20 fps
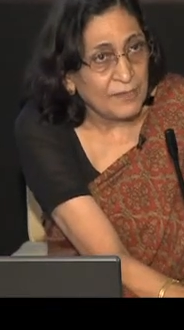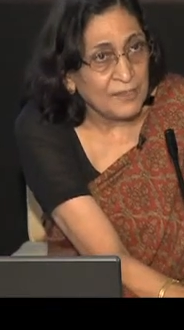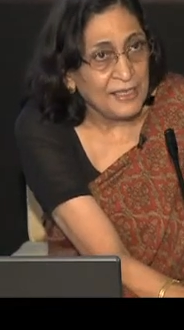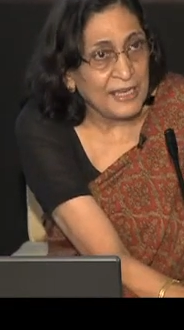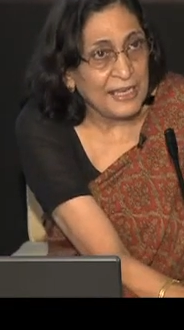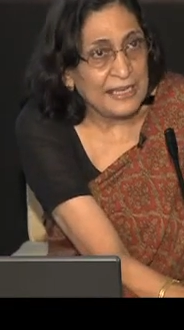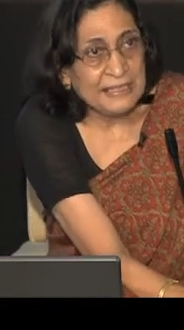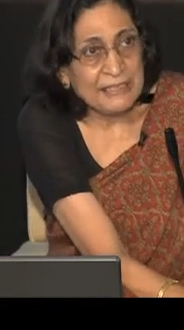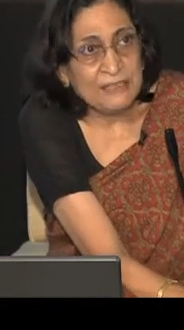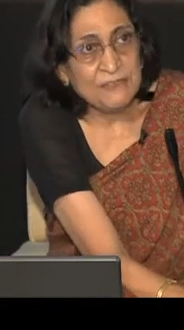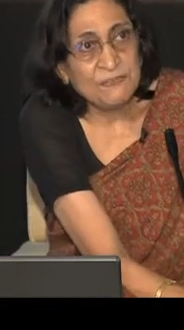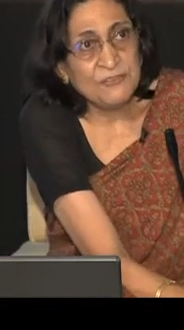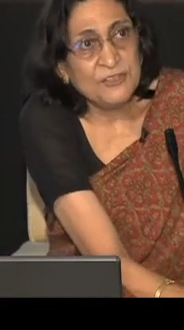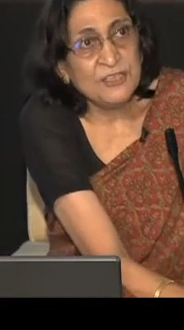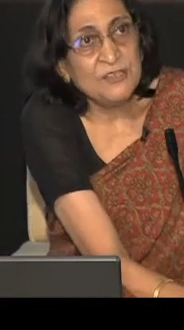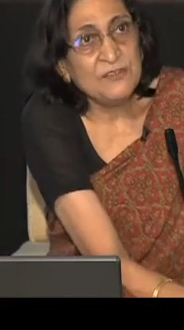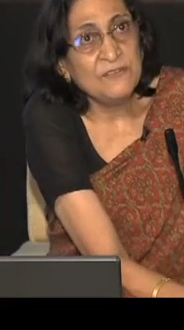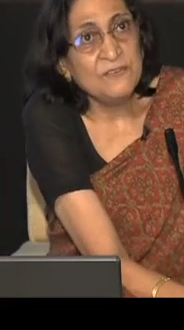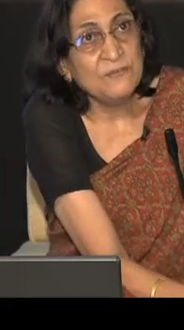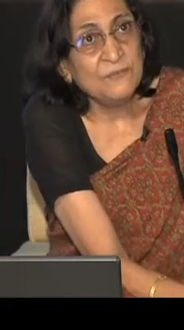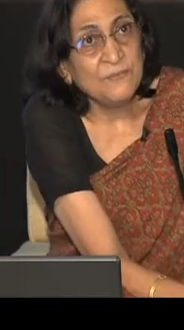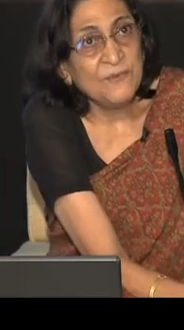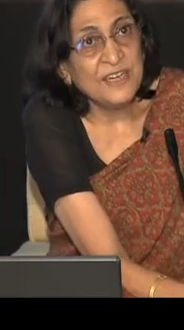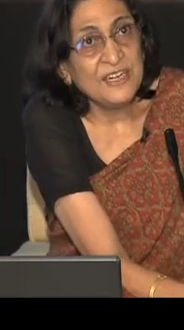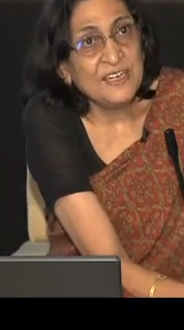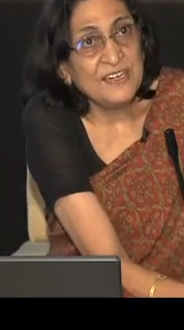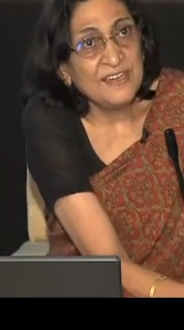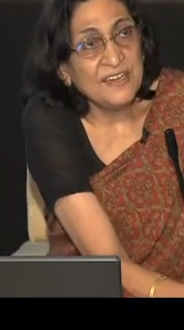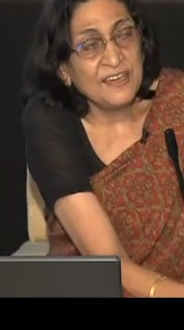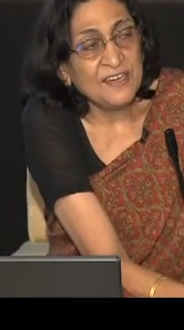Like if there is
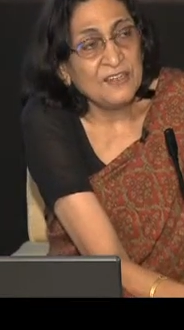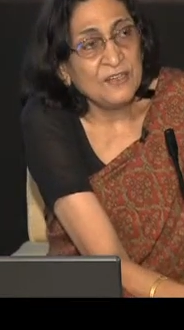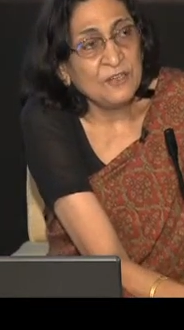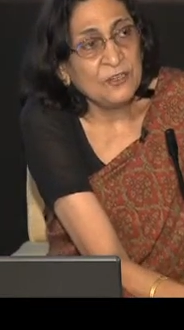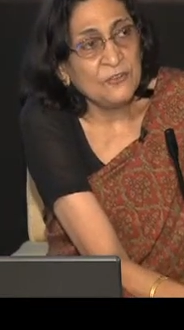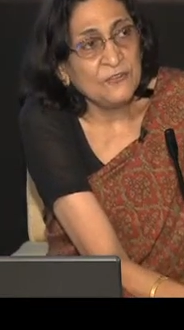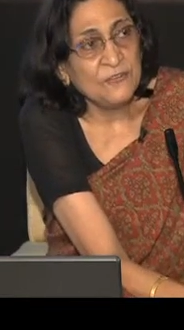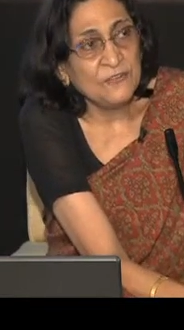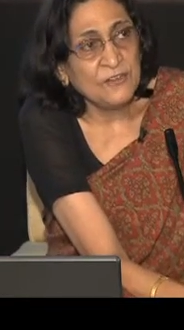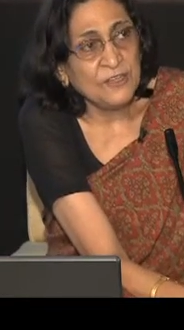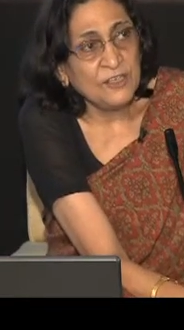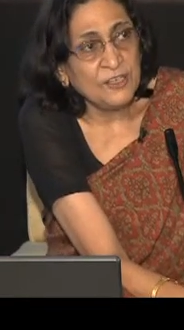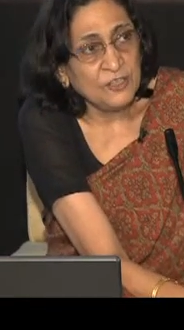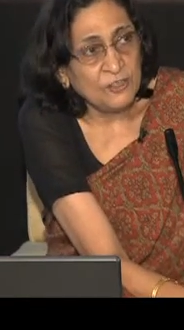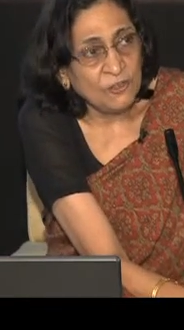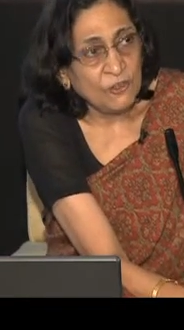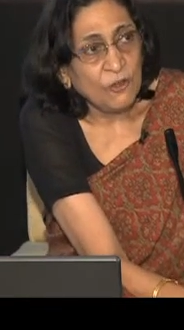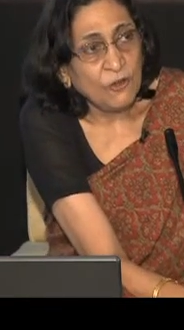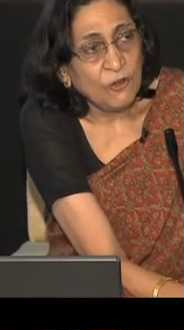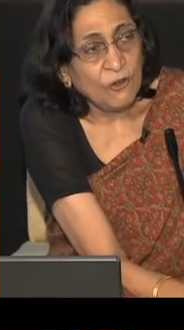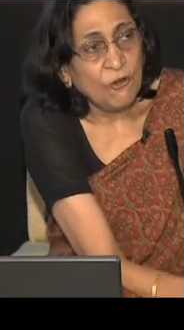wind energy